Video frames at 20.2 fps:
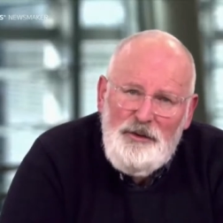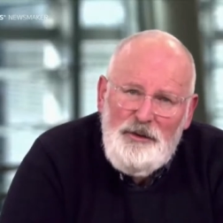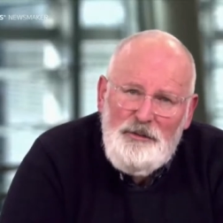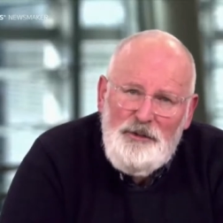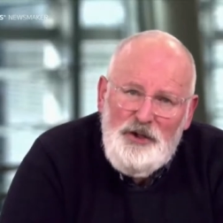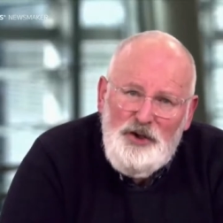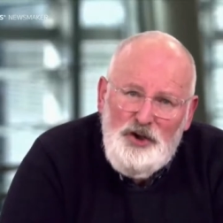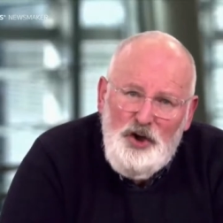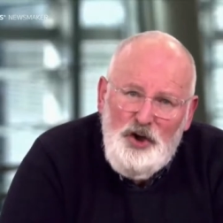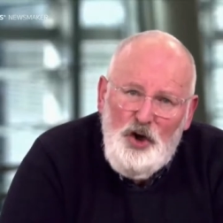will
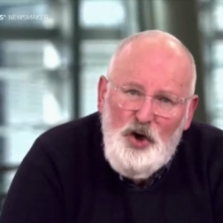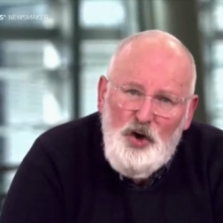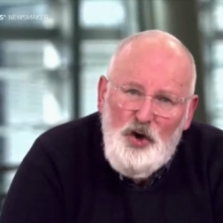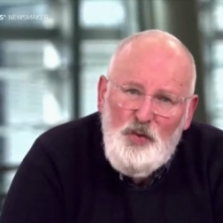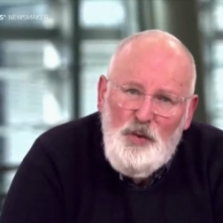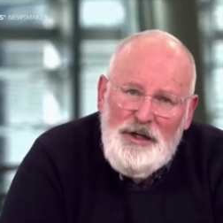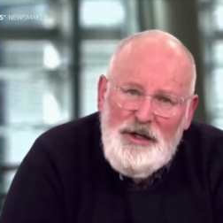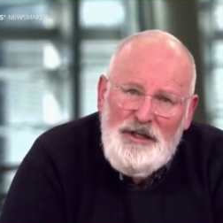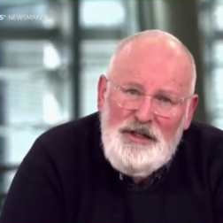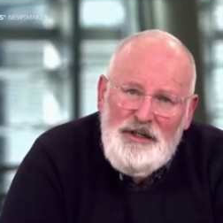be
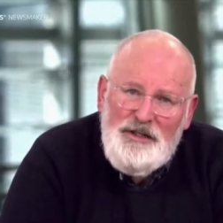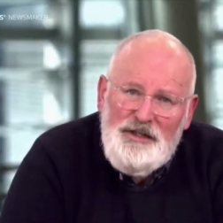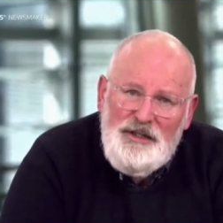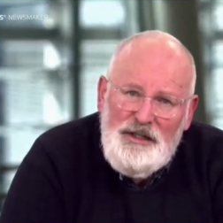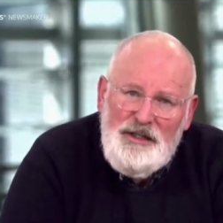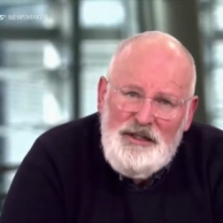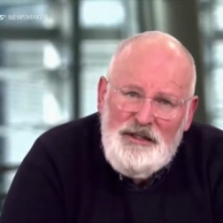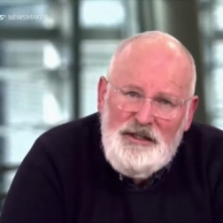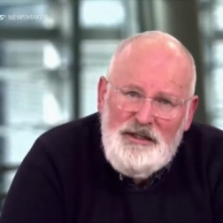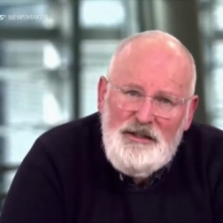shown when it is
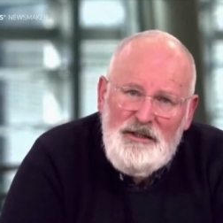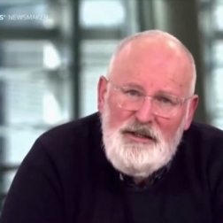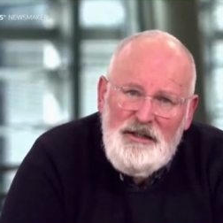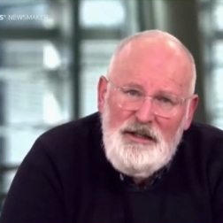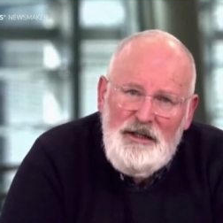needed.